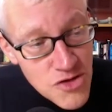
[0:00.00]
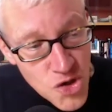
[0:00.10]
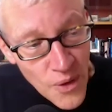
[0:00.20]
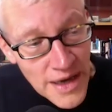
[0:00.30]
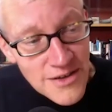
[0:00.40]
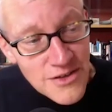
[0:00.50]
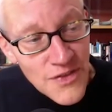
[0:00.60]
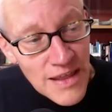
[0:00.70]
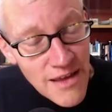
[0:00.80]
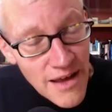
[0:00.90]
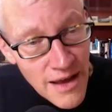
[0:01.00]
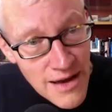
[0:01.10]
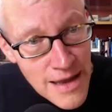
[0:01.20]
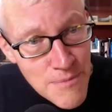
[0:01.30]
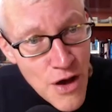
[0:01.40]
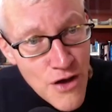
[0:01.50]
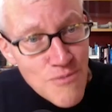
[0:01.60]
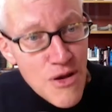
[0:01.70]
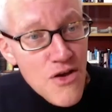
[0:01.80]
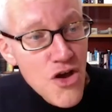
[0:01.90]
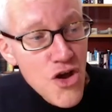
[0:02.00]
joined to this earlier Pope